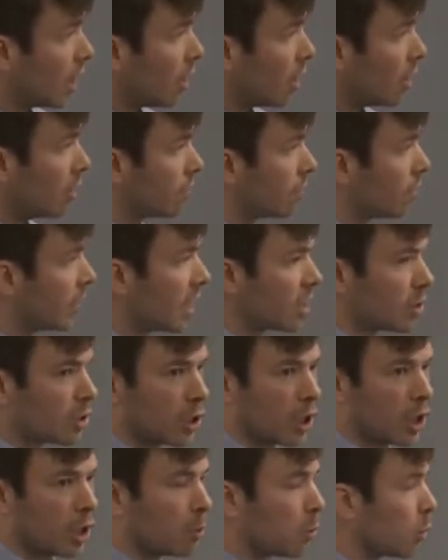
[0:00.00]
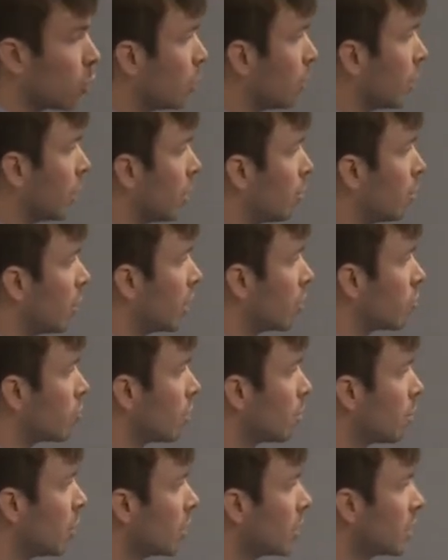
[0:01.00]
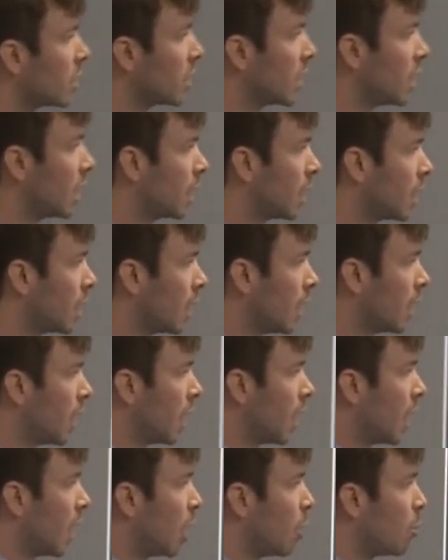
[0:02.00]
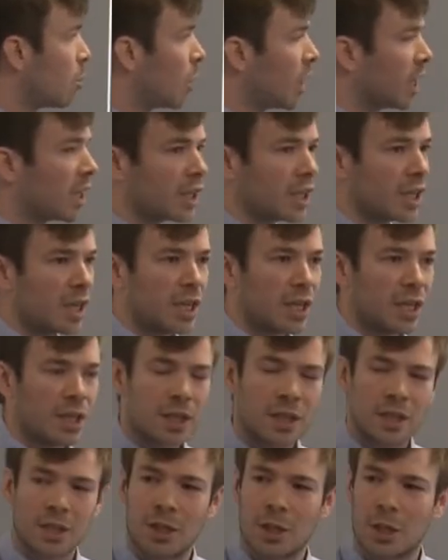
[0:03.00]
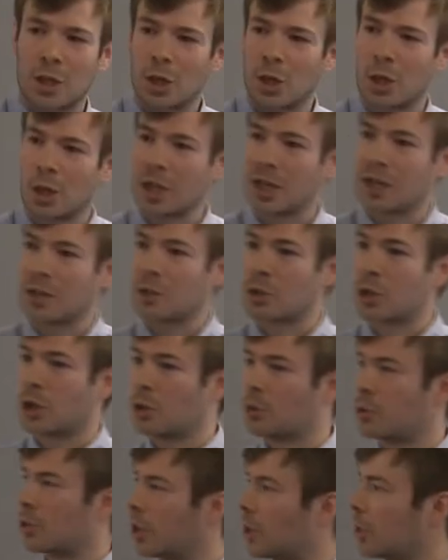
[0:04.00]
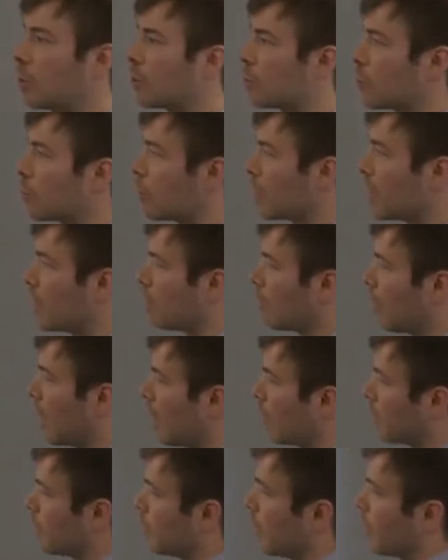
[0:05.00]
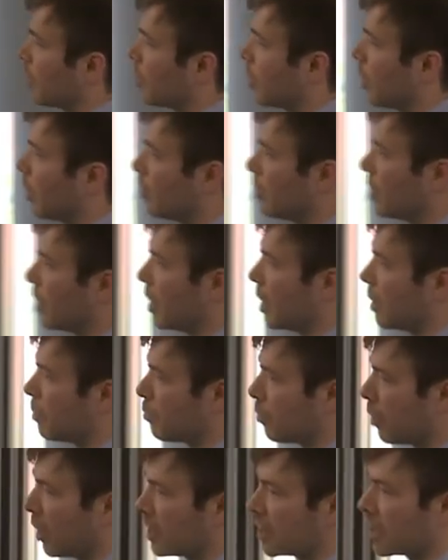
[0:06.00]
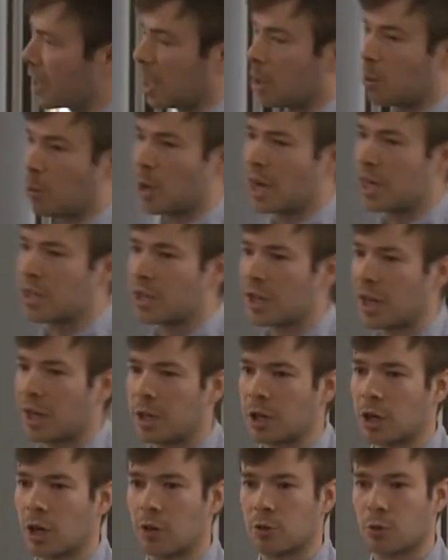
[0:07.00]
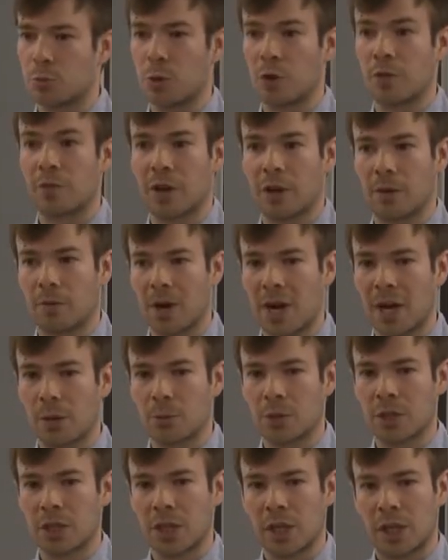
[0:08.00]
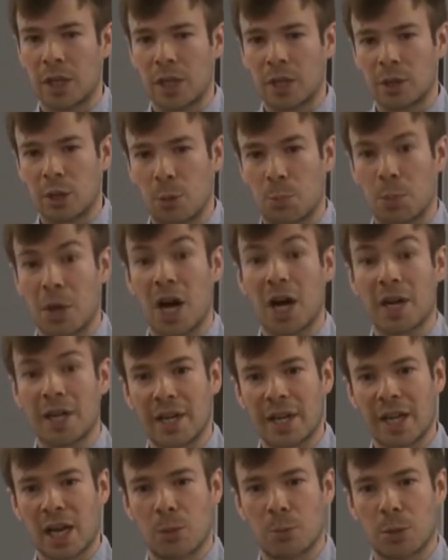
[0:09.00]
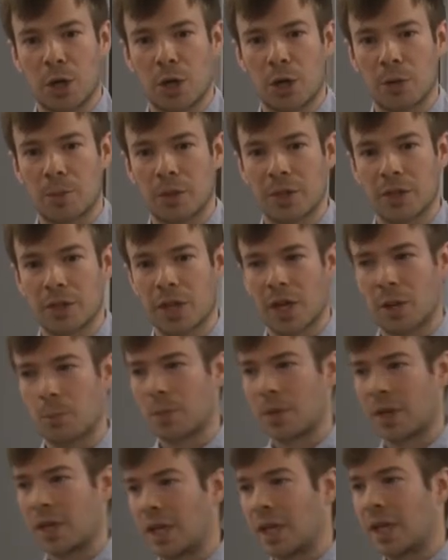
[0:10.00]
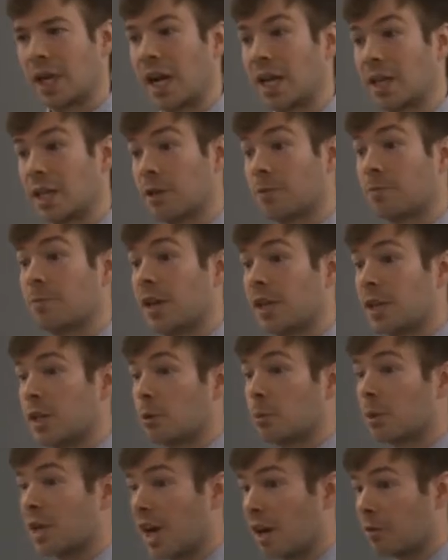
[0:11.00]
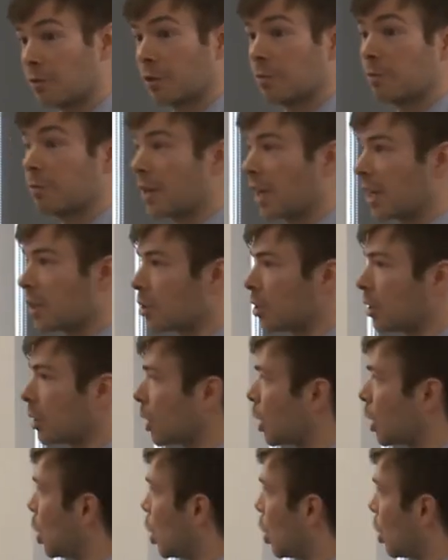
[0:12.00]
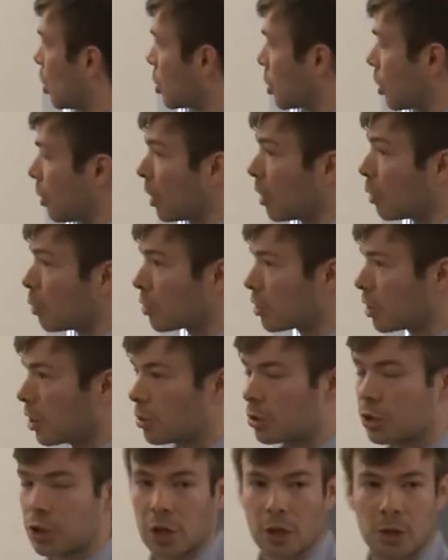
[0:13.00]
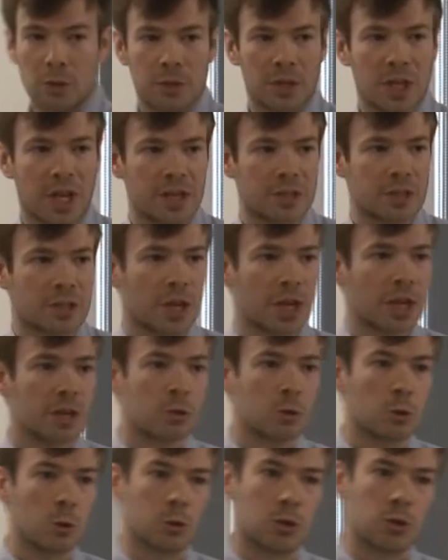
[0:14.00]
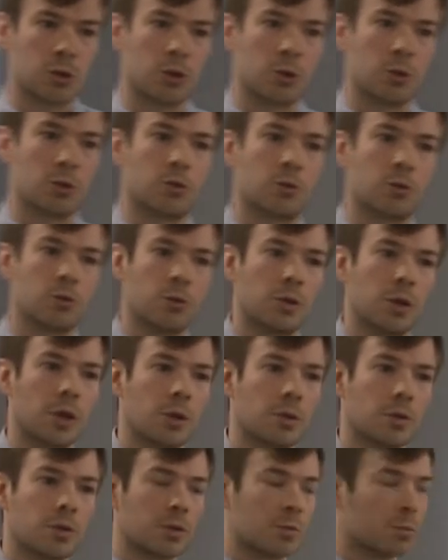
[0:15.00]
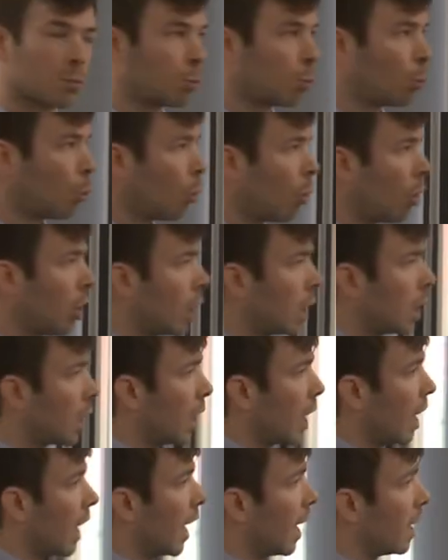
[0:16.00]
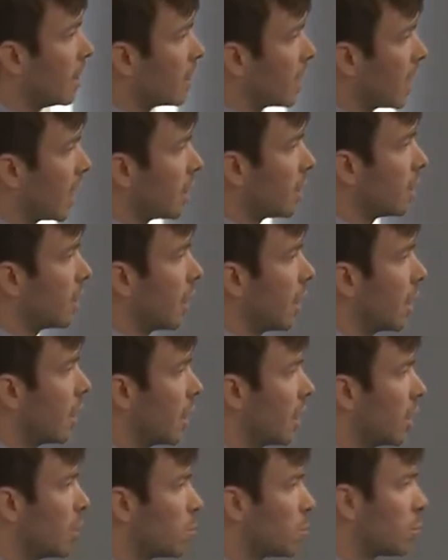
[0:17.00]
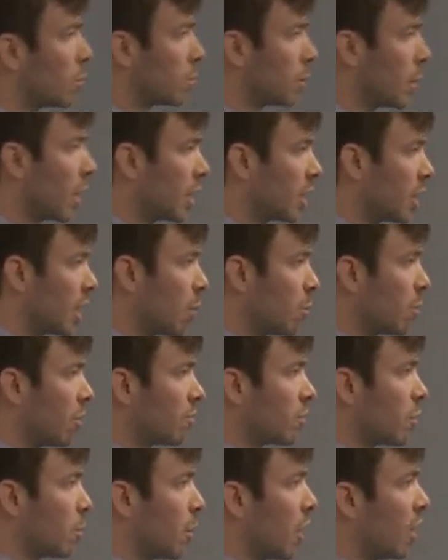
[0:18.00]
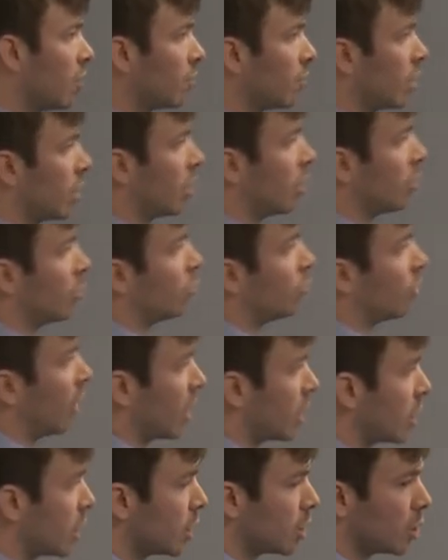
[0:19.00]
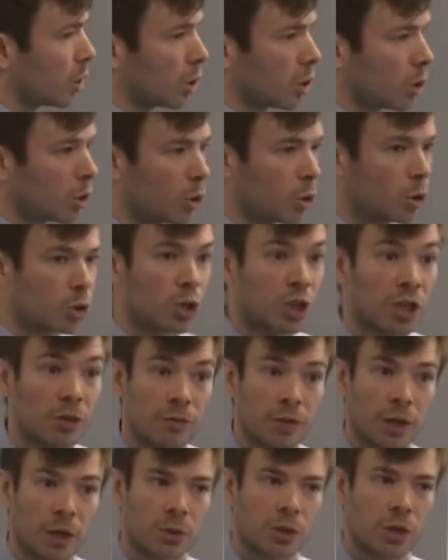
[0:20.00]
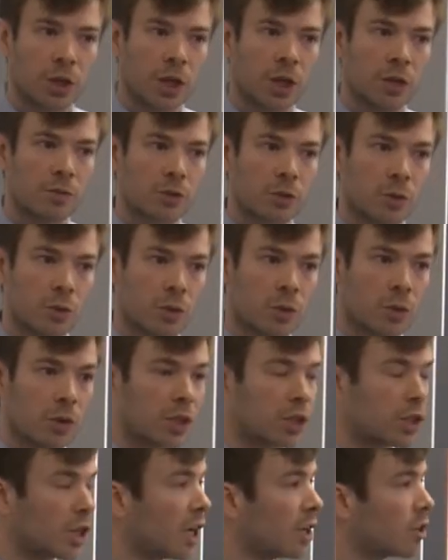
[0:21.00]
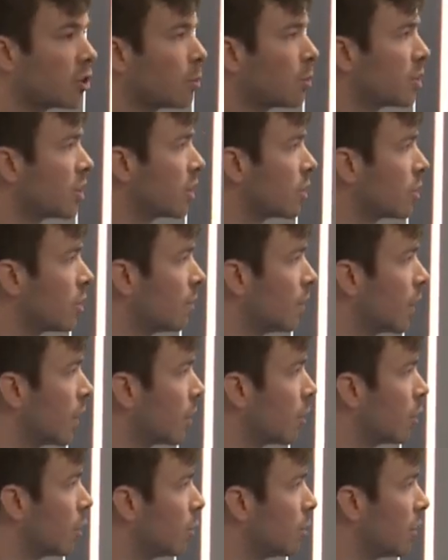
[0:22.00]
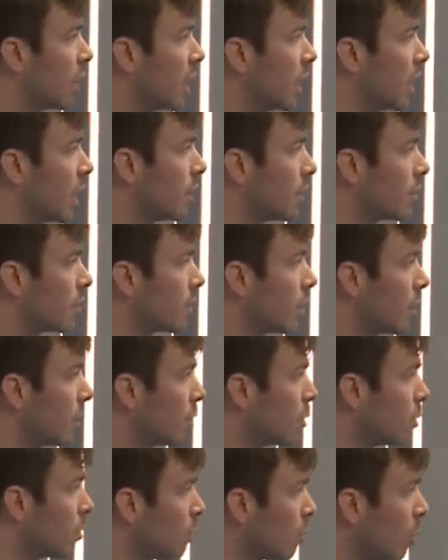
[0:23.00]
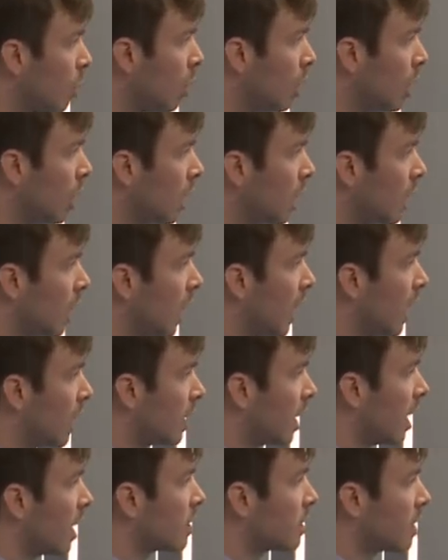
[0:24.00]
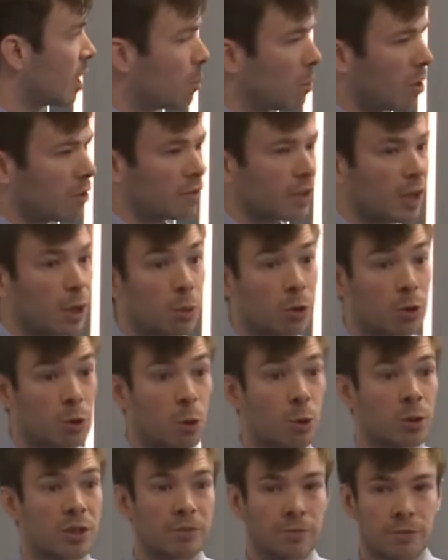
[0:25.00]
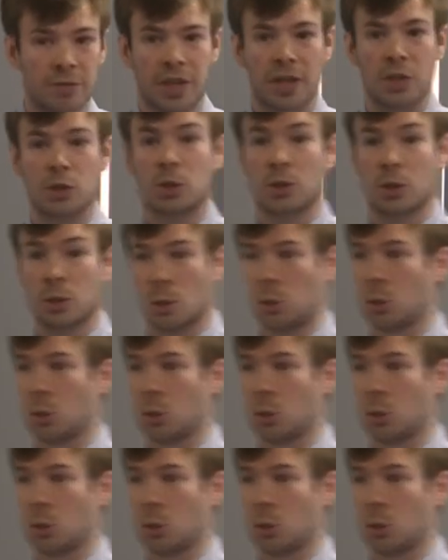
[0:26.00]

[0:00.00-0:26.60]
on inflation, unemployment, and monetary policy, um, Wendy earlier showed those three graphs which showed the price setting and wage setting curves moving around, the bargaining gap that opens up, and the effect that you would have on inflation. So I also showed that slide and taught the students through those. Uh, and then I provide them with some other factors that could shift those curves or change the position of the economy in the cycle and ask them whether they would cause inflation or